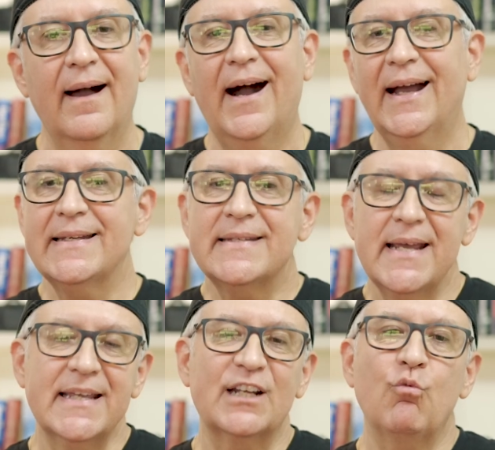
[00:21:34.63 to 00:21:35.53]
I had
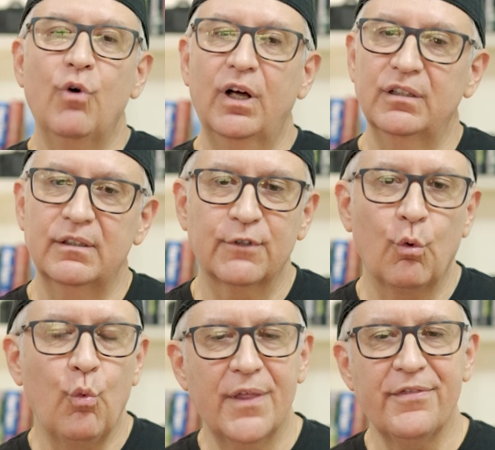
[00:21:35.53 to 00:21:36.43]
taken well over
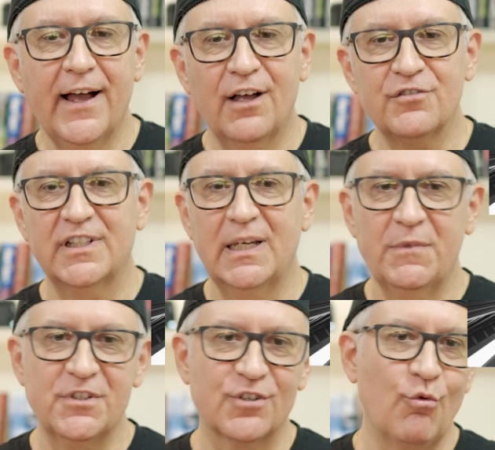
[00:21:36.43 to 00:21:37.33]
1,000
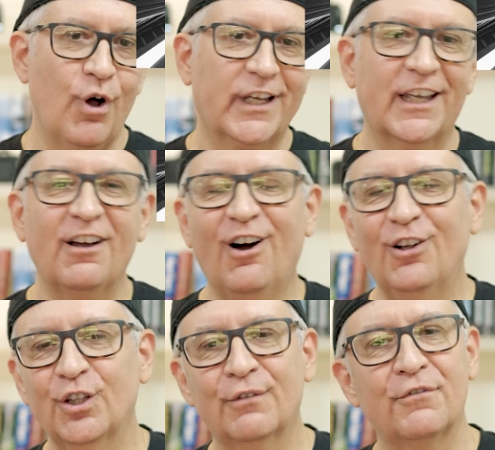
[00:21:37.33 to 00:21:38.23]
images walking
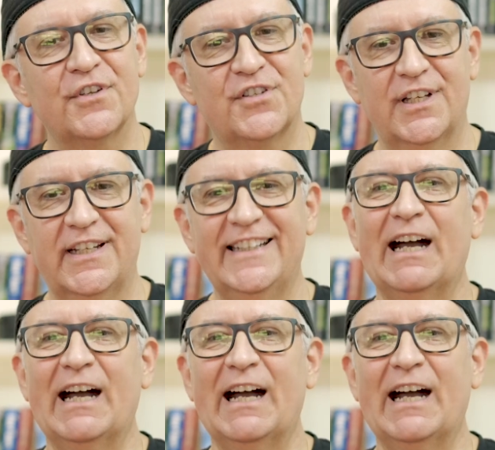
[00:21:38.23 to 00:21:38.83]
all over the city,